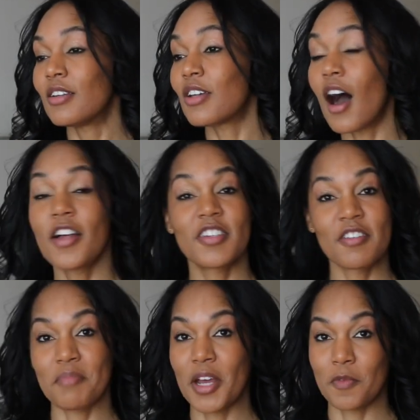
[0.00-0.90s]
tons
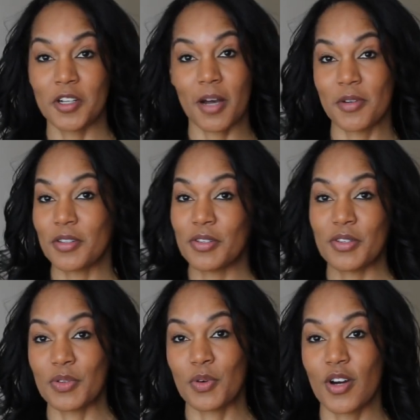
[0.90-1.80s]
of men would come into the
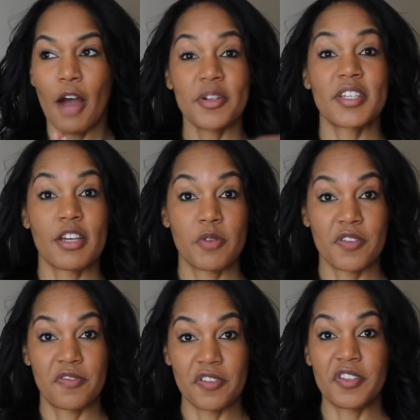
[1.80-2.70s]
store. I would say it
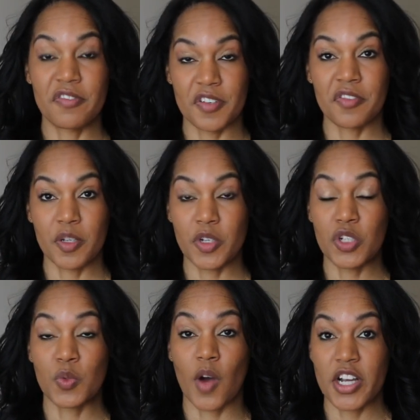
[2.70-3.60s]
was 50 50,
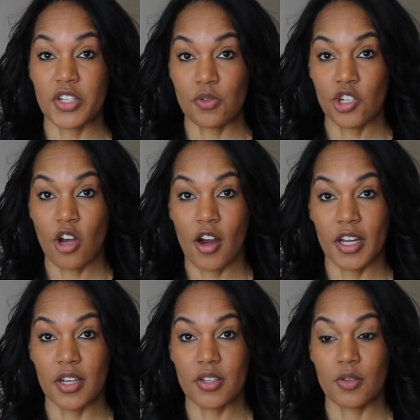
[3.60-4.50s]
which is why it's so
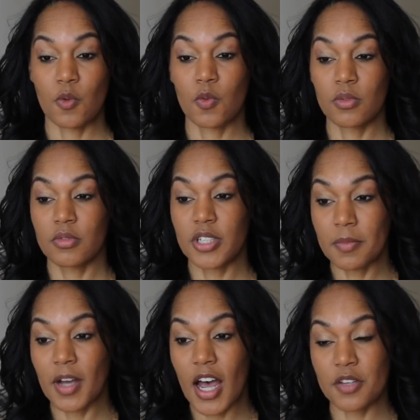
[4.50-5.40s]
shocking. So
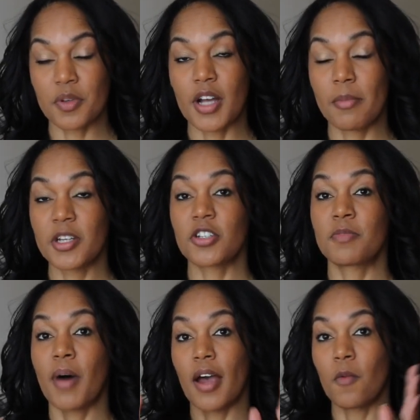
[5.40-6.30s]
some guys would come and
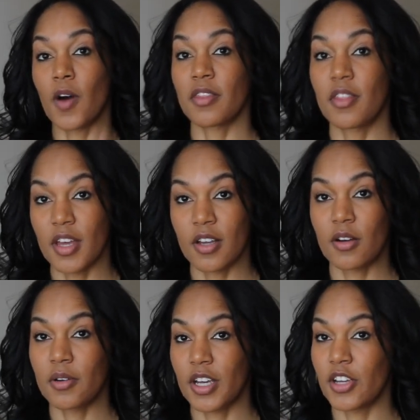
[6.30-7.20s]
just buy one thing.
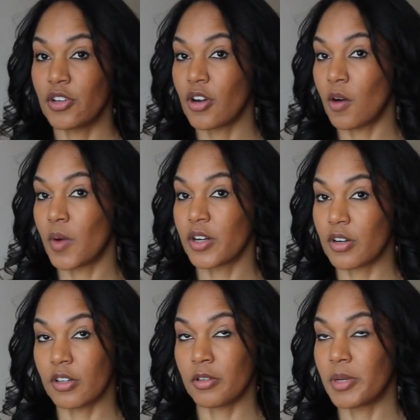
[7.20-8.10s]
Okay, you got one
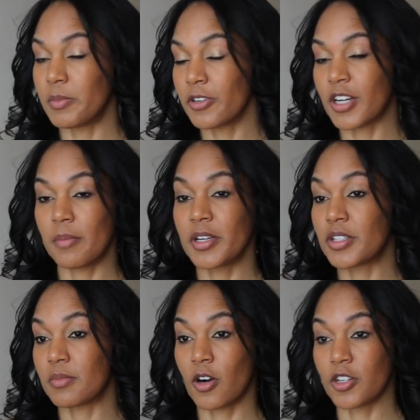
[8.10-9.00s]
girl, or maybe you're coming in
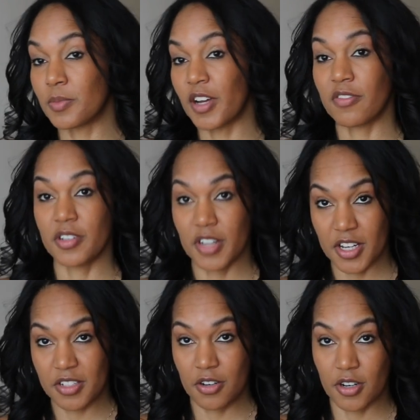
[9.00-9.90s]
tomorrow to buy for the
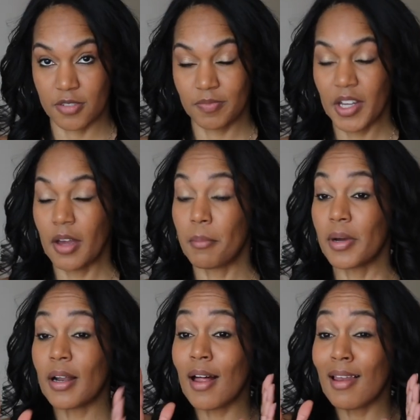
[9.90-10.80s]
next girl.
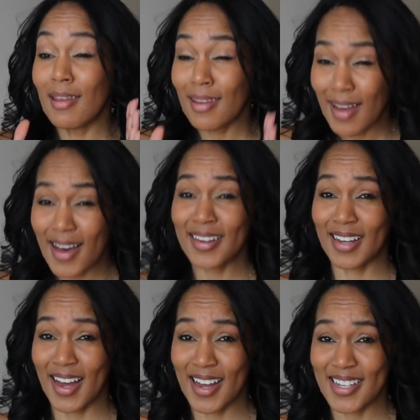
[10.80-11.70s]
But a lot of
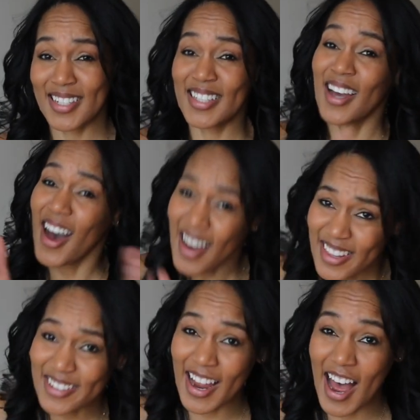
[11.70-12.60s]
guys, the
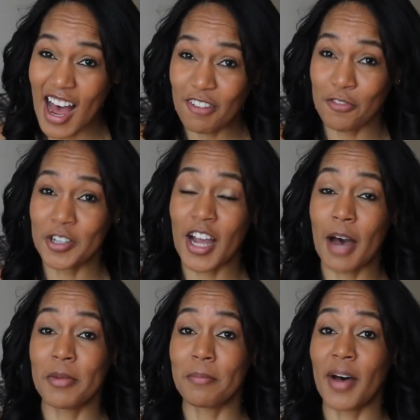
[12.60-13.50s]
other half, would
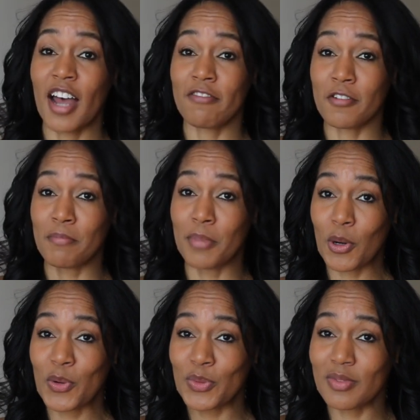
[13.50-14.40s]
come and buy for
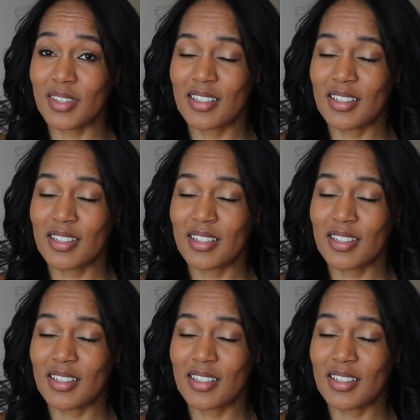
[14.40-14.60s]
both